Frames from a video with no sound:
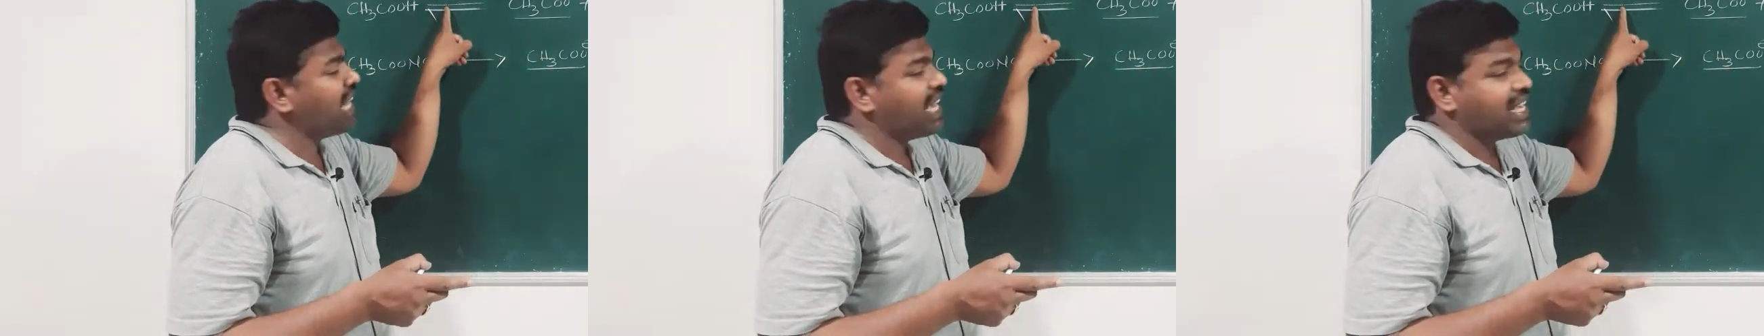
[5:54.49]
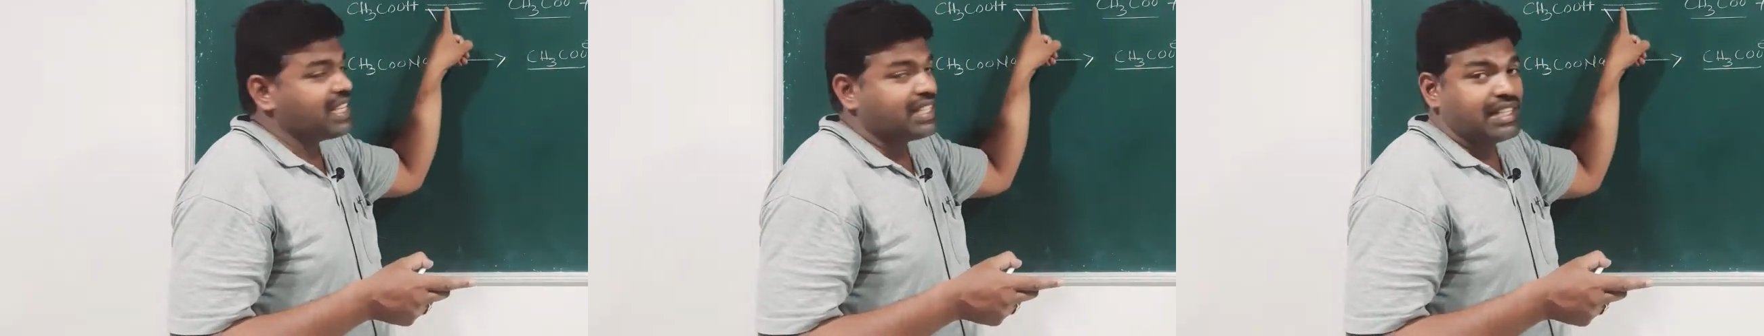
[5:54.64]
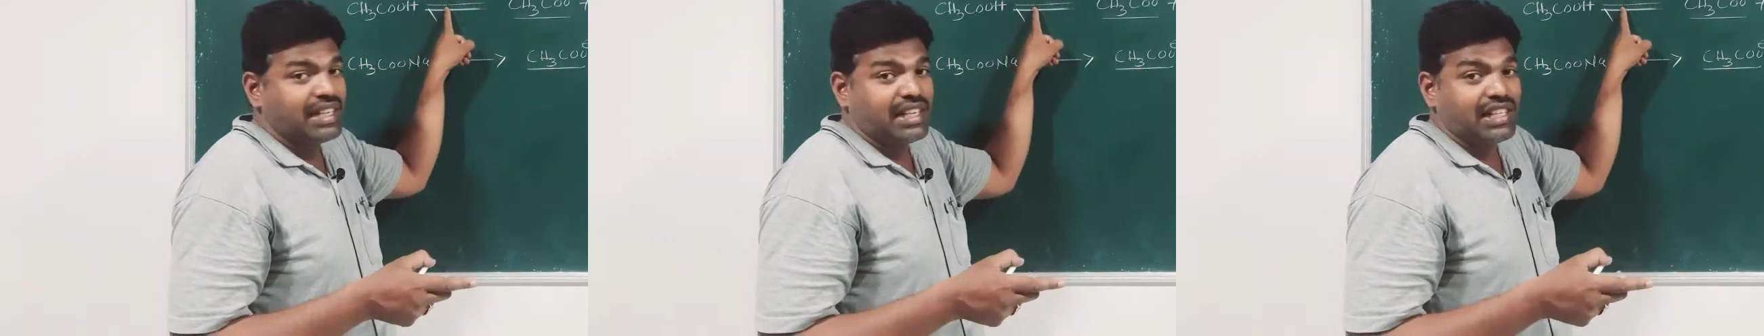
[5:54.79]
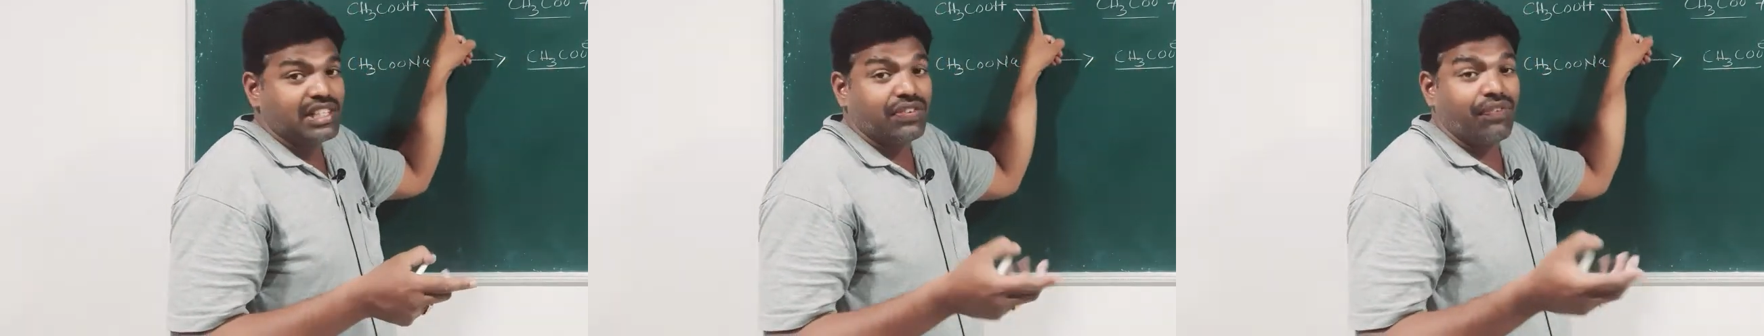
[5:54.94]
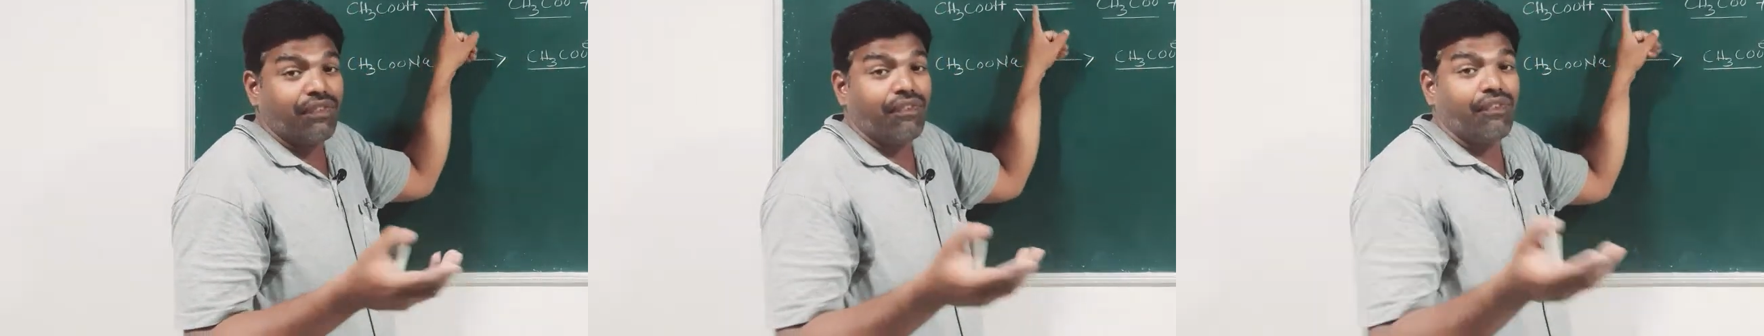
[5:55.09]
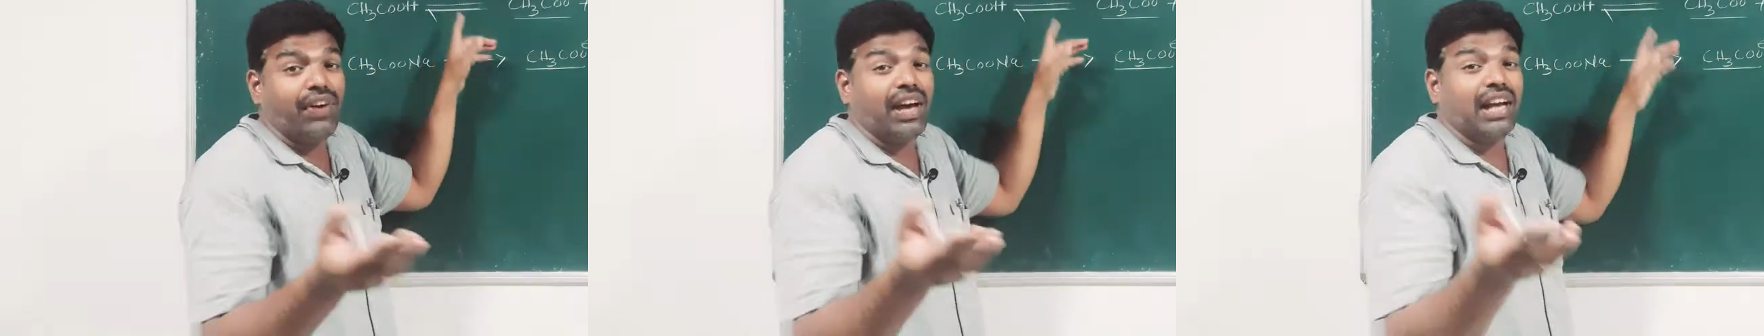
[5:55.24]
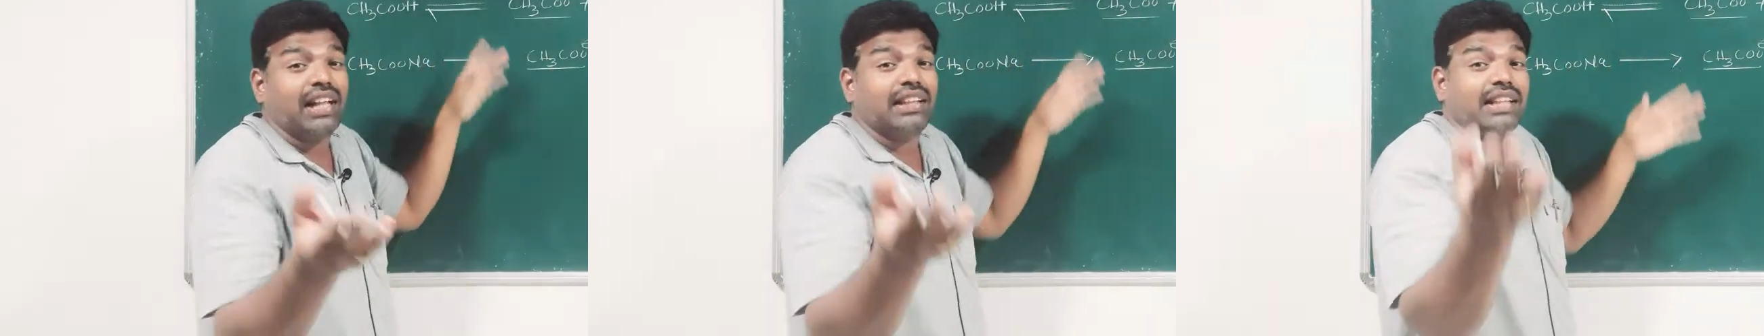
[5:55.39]
acid is
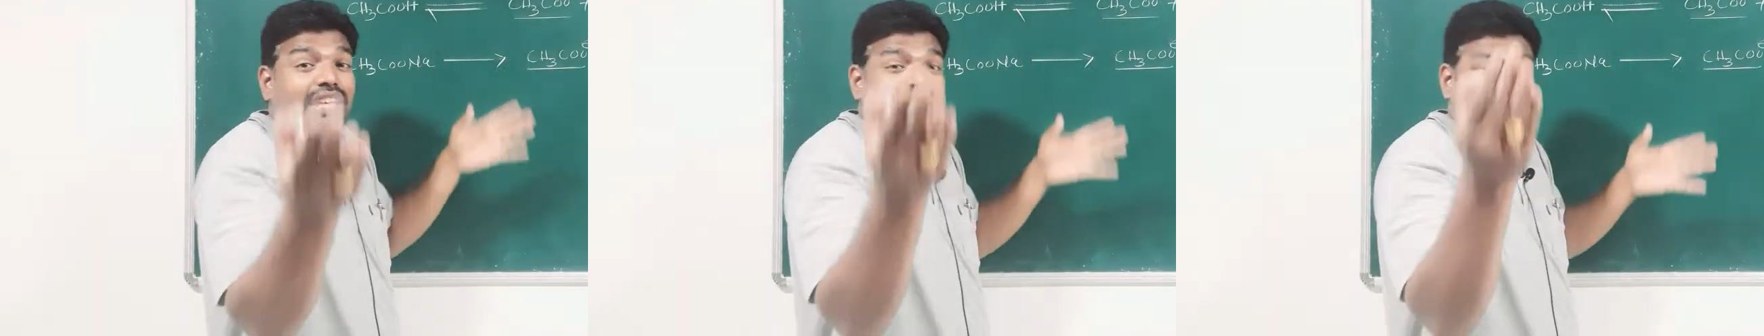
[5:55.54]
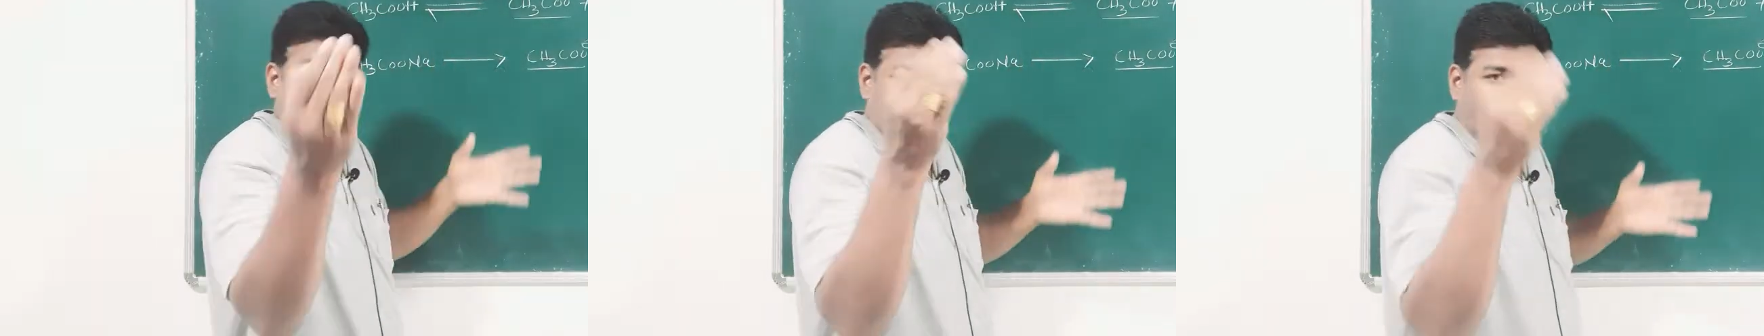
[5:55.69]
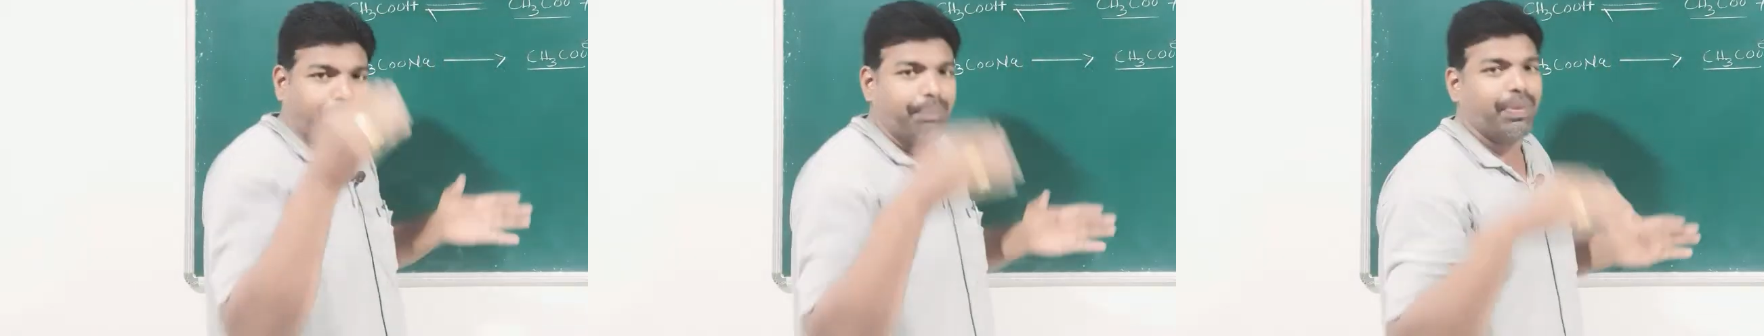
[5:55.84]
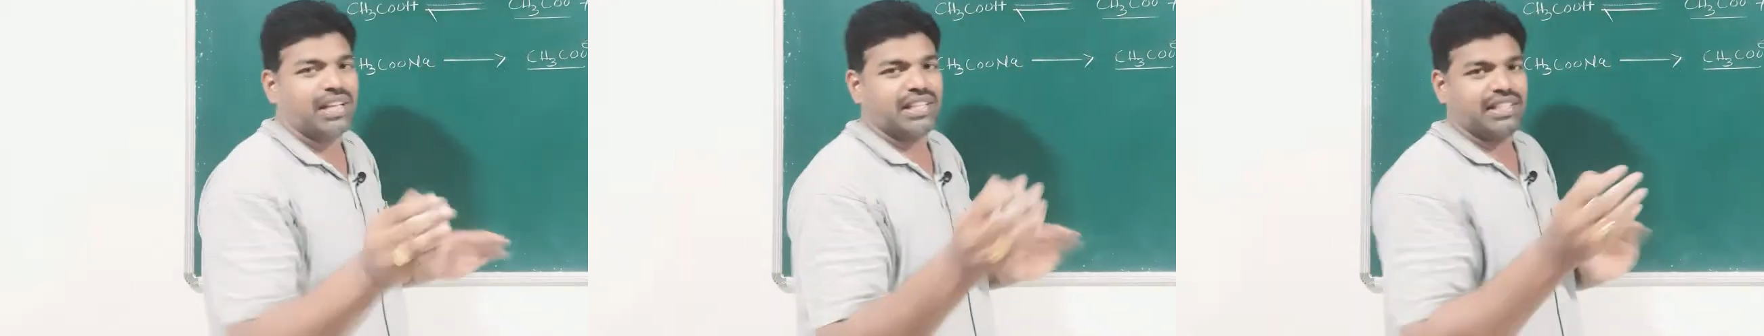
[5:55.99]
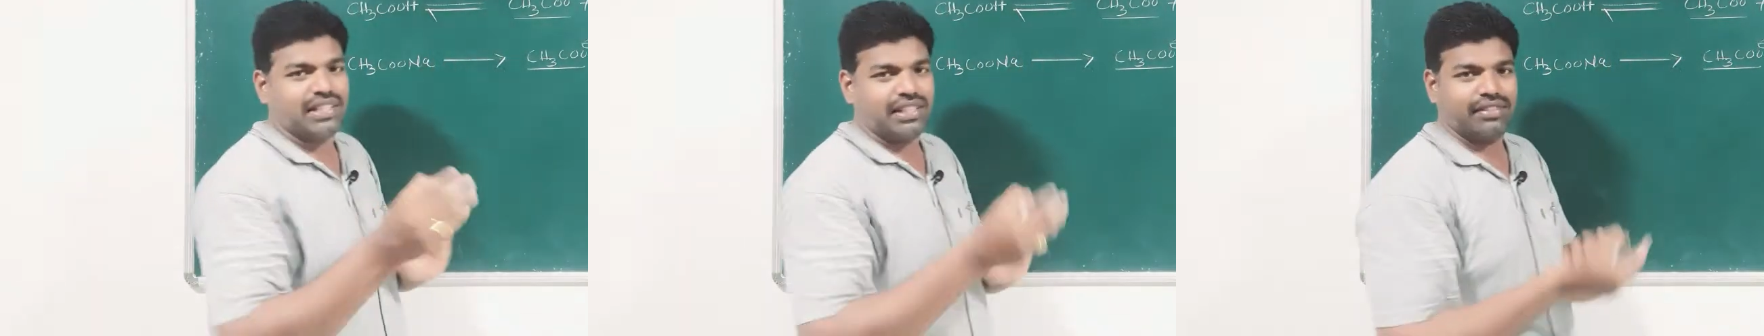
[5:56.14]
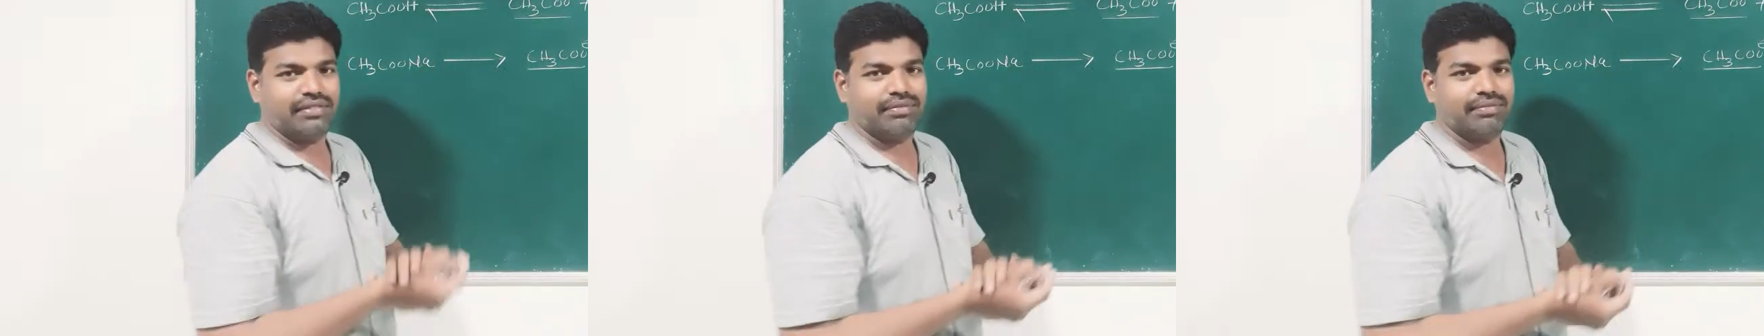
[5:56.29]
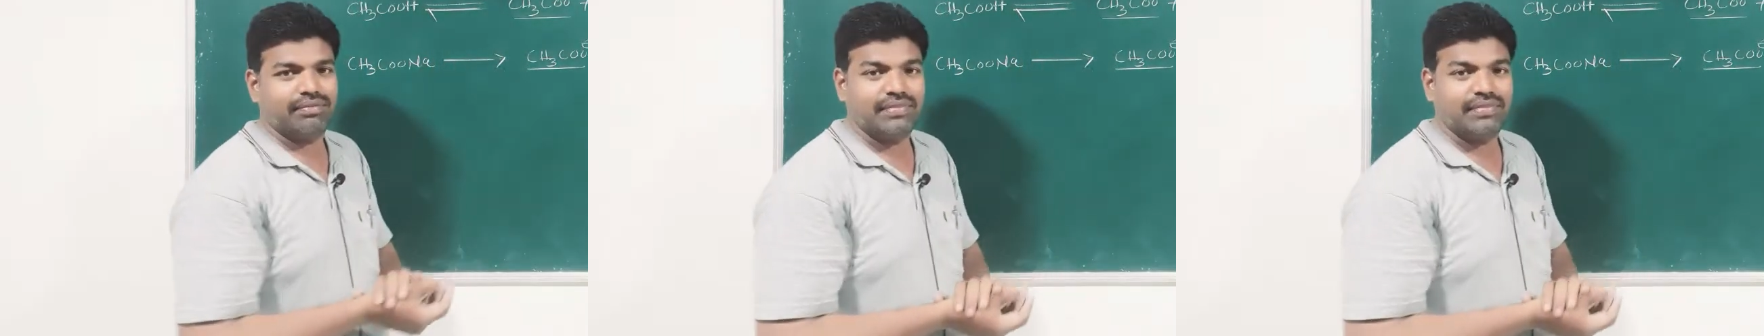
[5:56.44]
further suppressed,